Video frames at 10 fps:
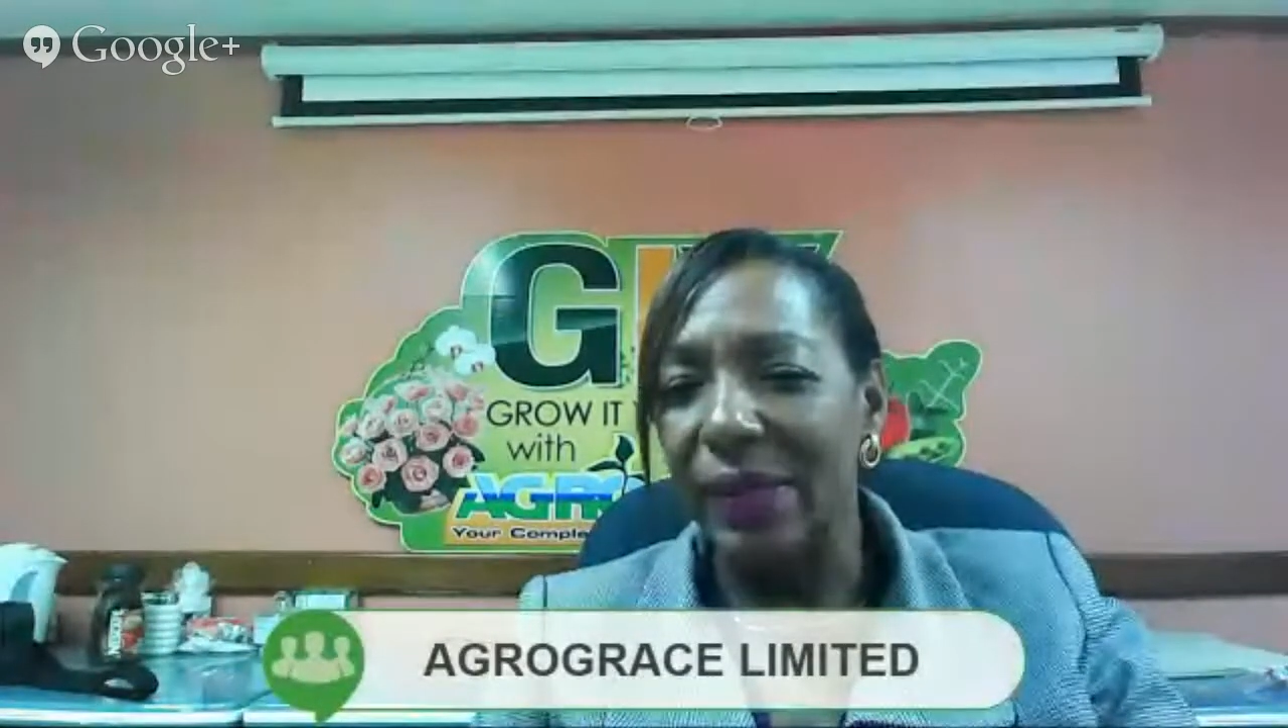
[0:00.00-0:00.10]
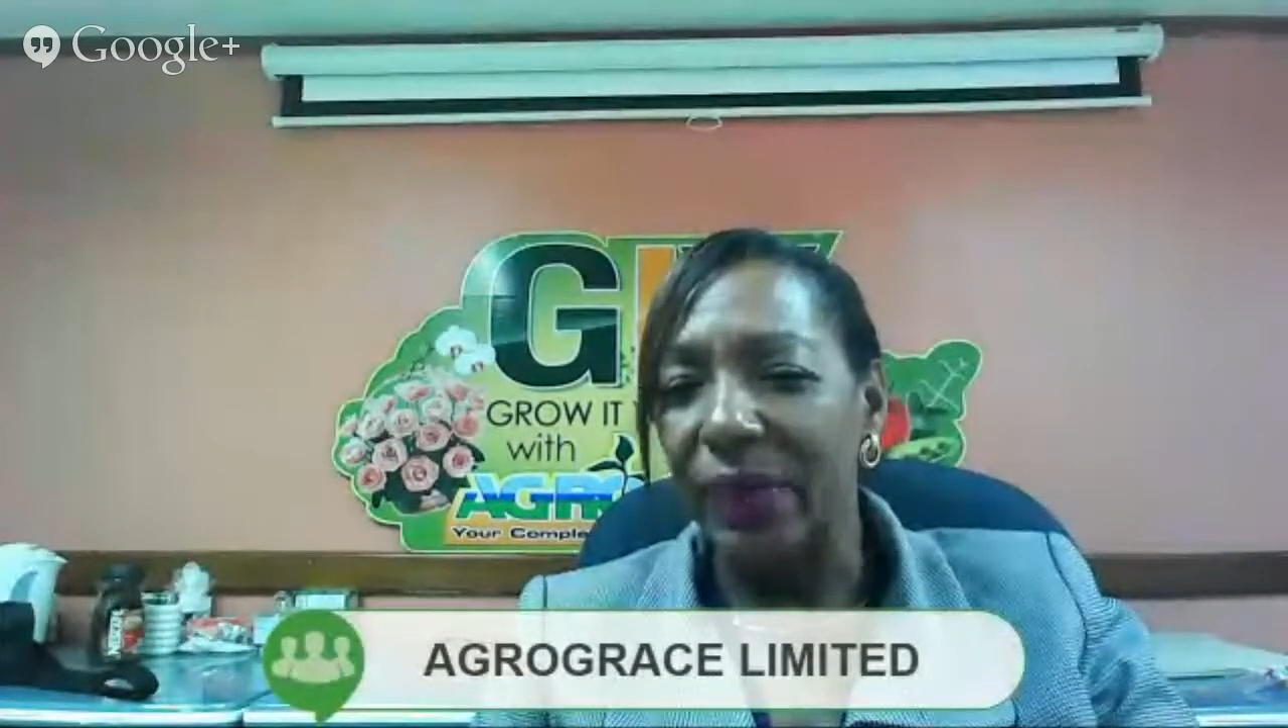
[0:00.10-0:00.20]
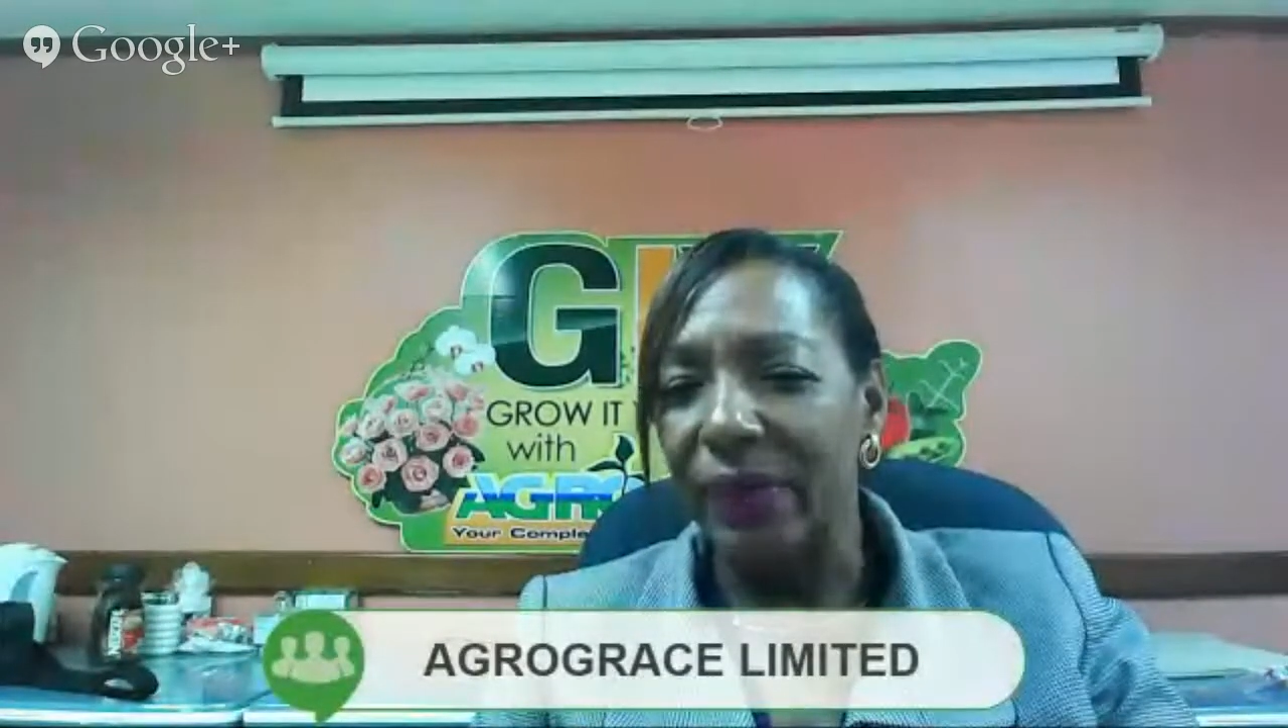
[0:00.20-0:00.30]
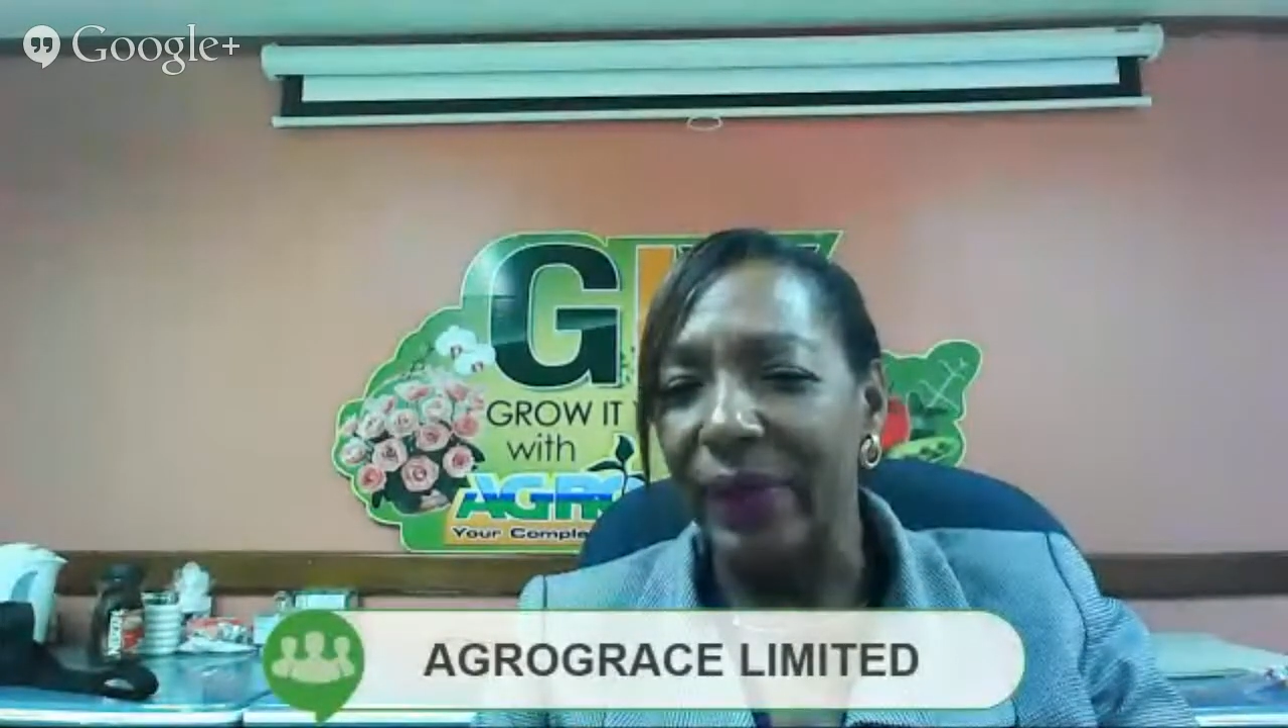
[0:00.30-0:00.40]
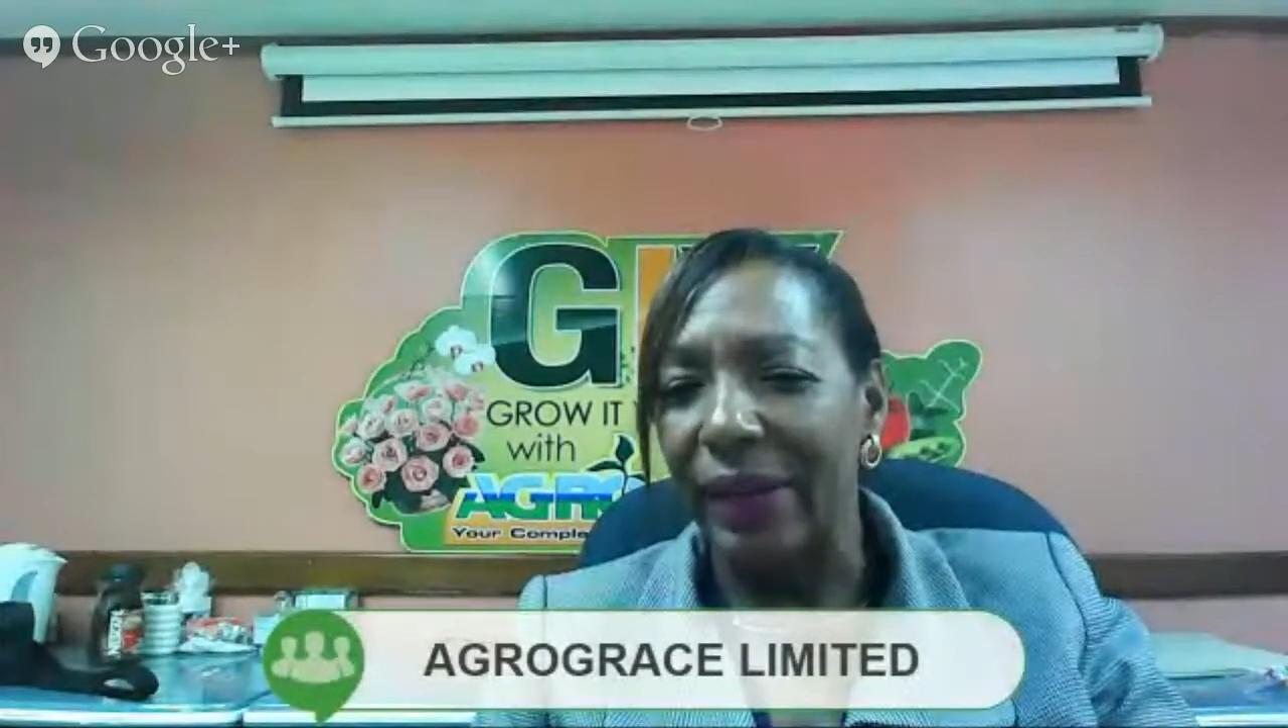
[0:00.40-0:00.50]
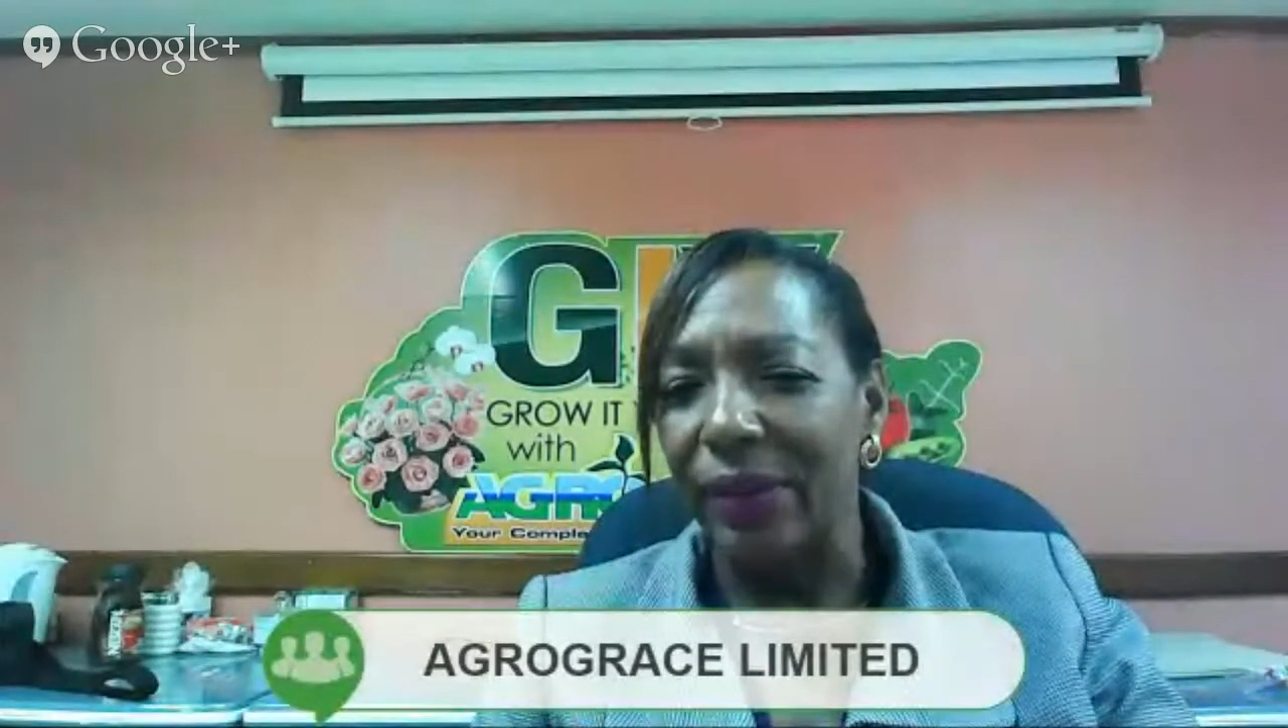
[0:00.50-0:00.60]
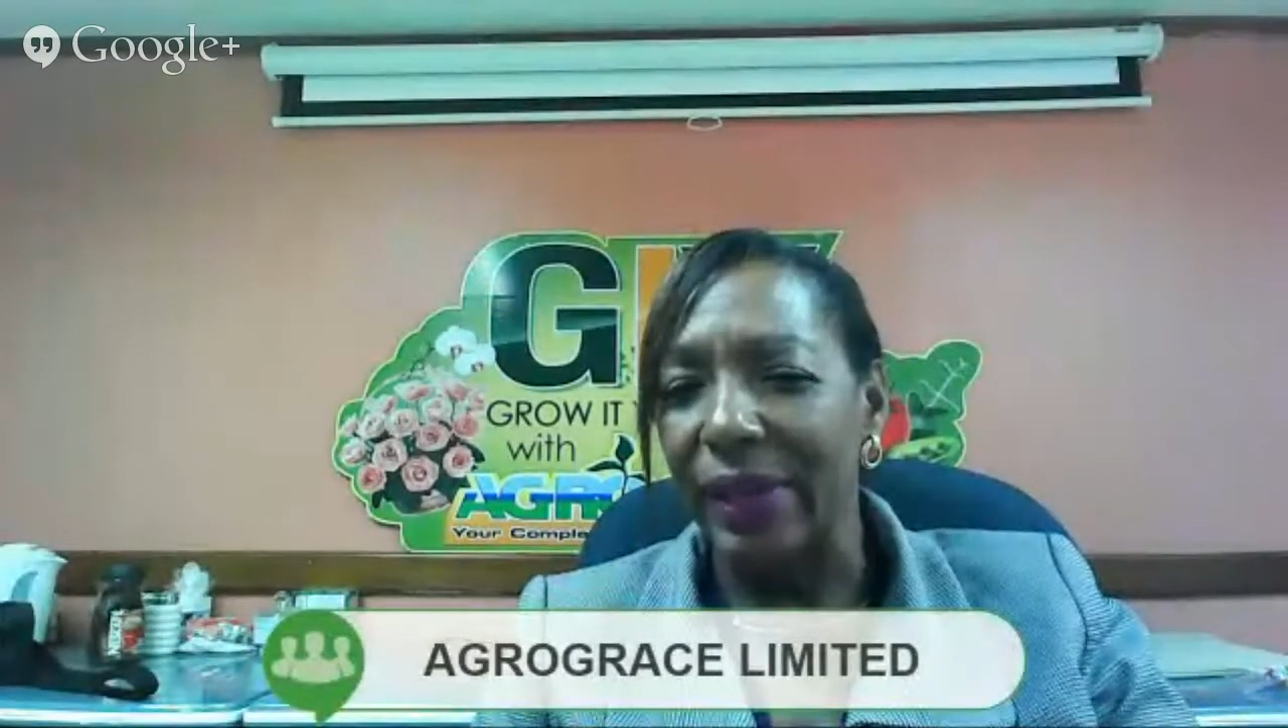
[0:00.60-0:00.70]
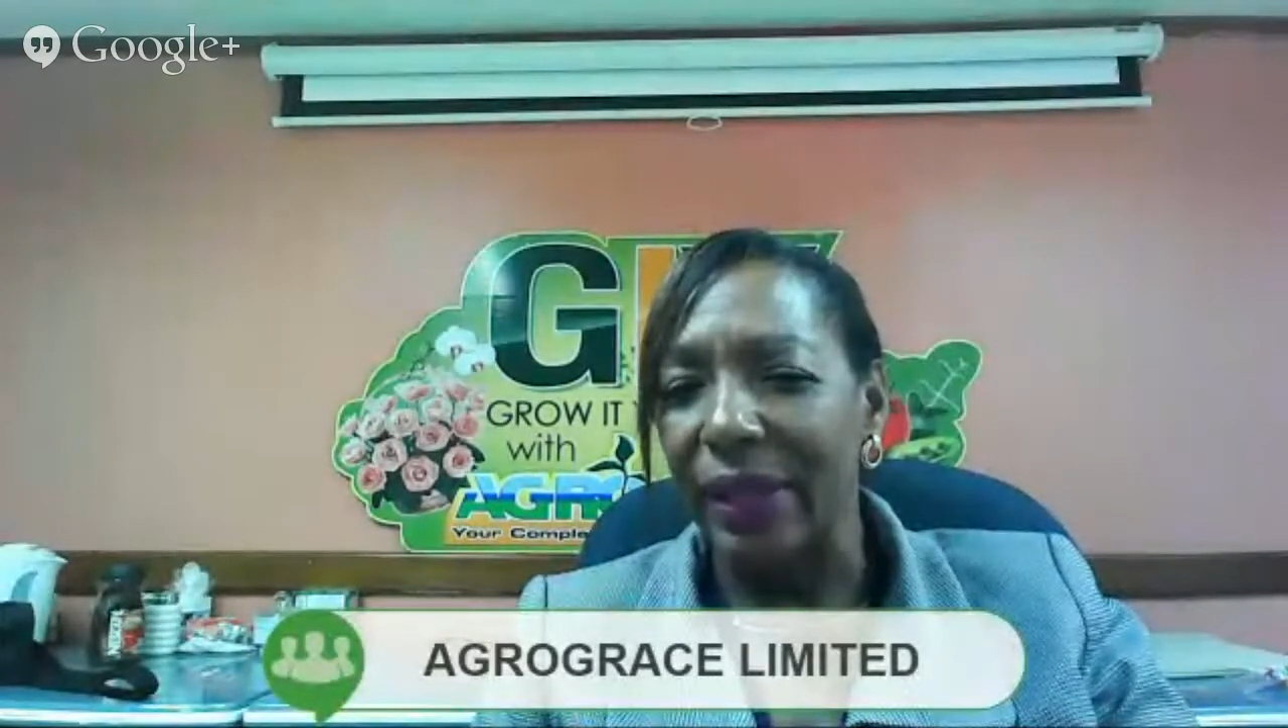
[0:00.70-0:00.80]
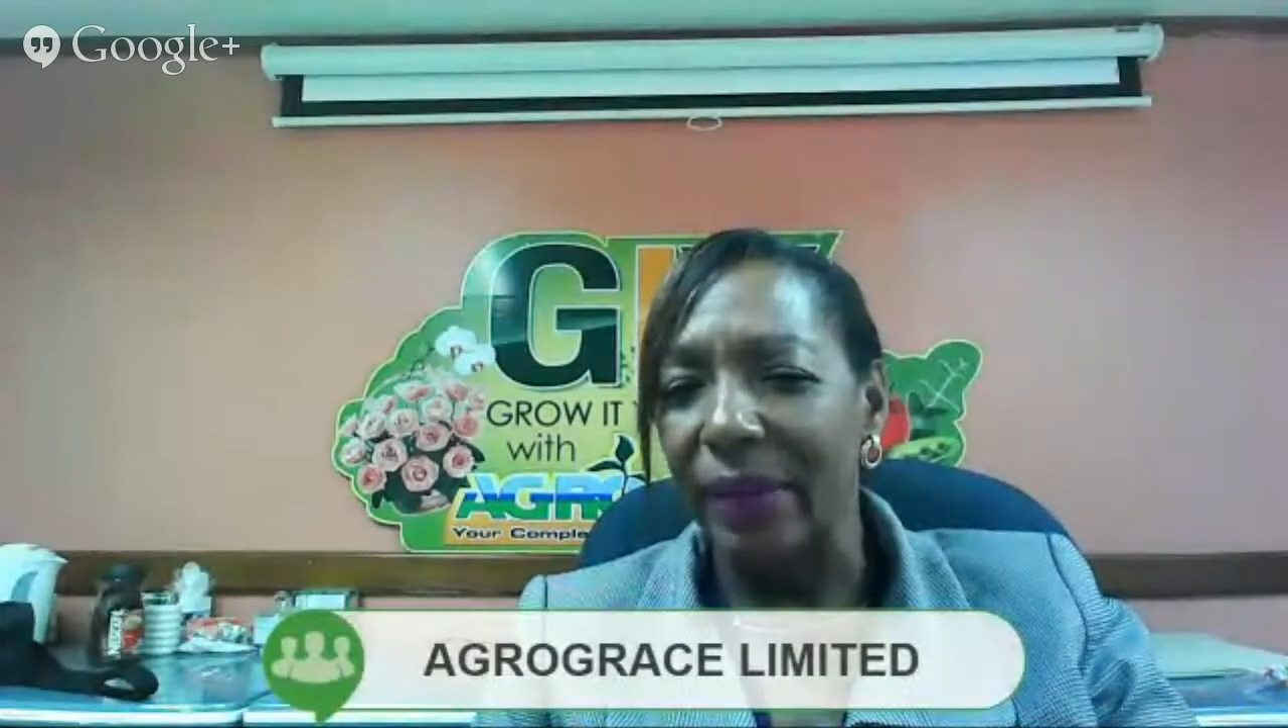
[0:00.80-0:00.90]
Could you please